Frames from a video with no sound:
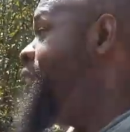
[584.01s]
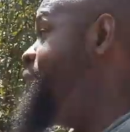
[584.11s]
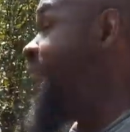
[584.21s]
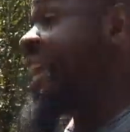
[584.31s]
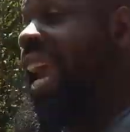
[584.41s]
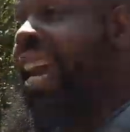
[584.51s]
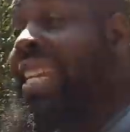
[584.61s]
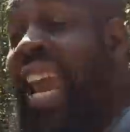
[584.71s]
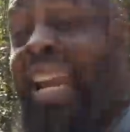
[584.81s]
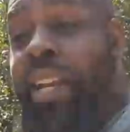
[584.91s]
they can't
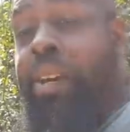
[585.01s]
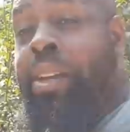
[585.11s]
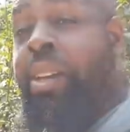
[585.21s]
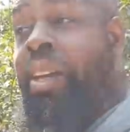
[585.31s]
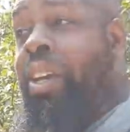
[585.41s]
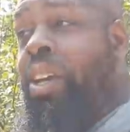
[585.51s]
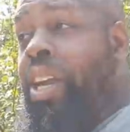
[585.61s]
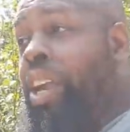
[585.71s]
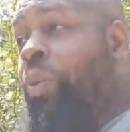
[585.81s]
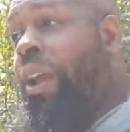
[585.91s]
take
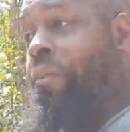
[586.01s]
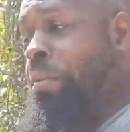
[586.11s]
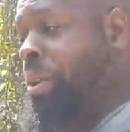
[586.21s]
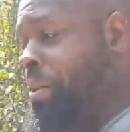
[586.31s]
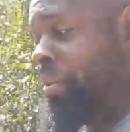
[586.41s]
it away from you.